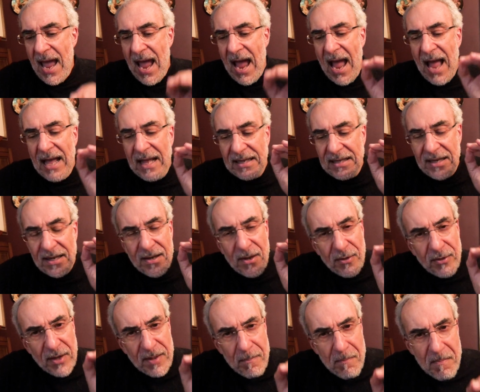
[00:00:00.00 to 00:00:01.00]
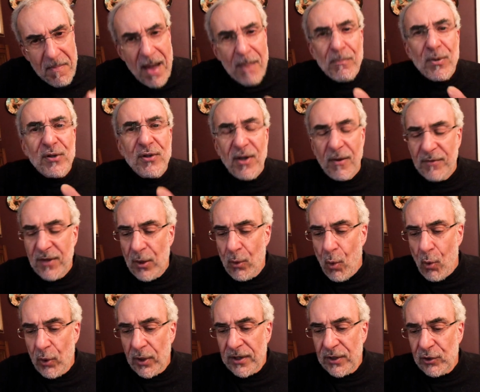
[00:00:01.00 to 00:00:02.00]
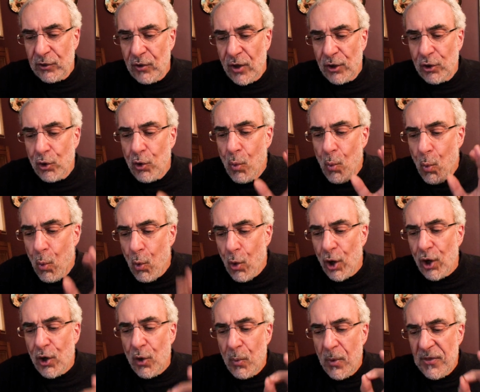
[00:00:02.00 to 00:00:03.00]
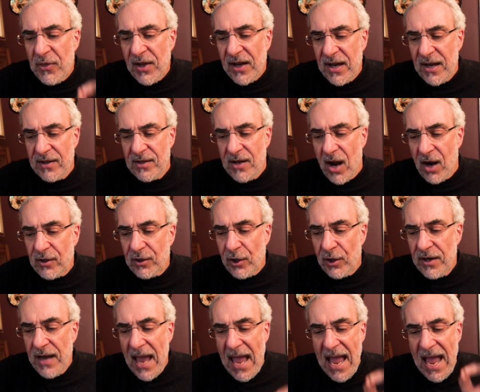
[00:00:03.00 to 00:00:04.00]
and the members of the orchestra to work with the conductor